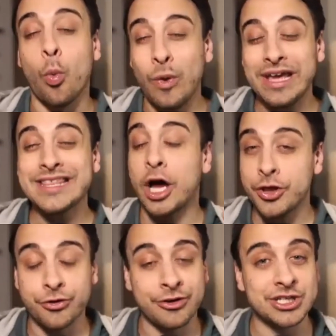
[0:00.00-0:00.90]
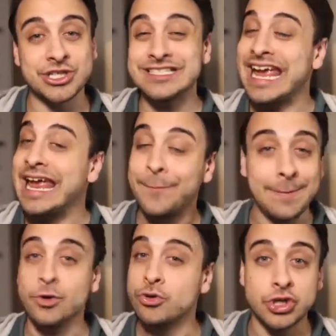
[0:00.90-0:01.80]
with other Christians and
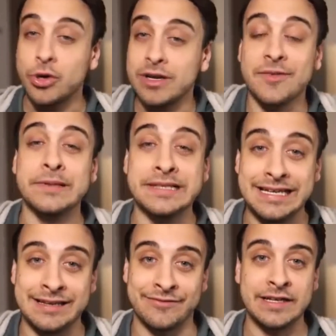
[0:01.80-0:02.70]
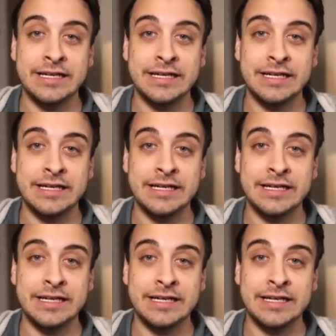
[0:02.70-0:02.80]
people who don't even believe.